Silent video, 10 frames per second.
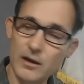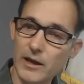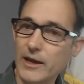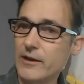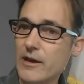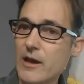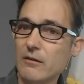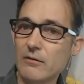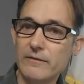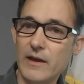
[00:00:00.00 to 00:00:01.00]
And not
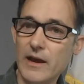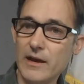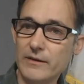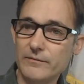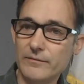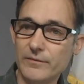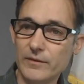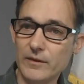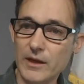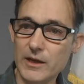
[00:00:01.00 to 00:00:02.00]
only that,
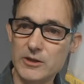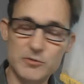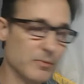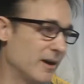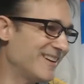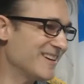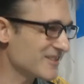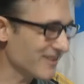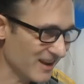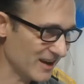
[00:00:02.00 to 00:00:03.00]
he spread
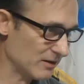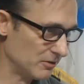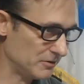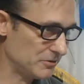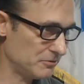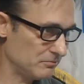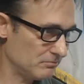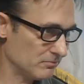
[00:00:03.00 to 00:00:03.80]
his language,